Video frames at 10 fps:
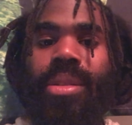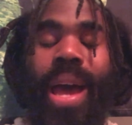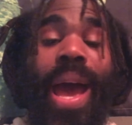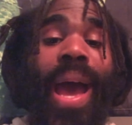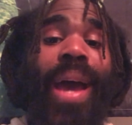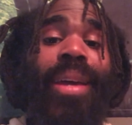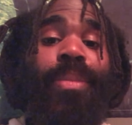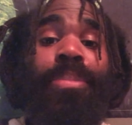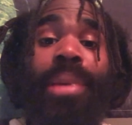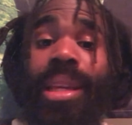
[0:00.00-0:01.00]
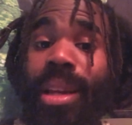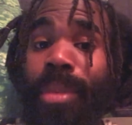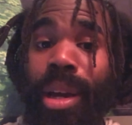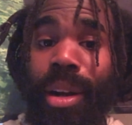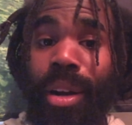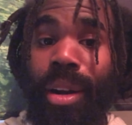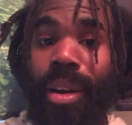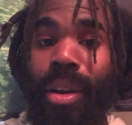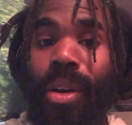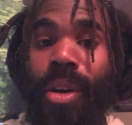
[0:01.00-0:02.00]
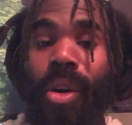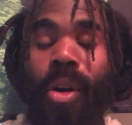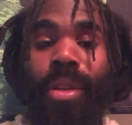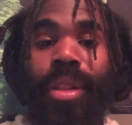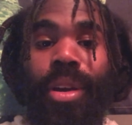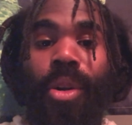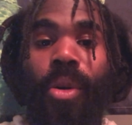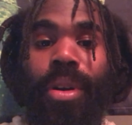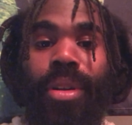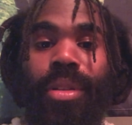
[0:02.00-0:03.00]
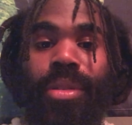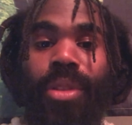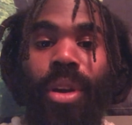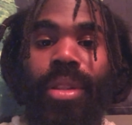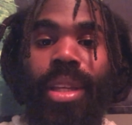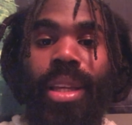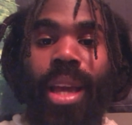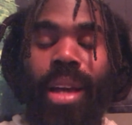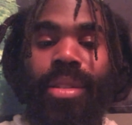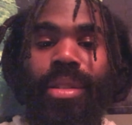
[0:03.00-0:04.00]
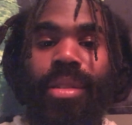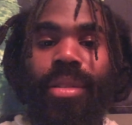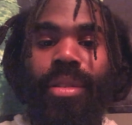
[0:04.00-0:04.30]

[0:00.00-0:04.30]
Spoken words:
To add peanut butter on the corn tortillas.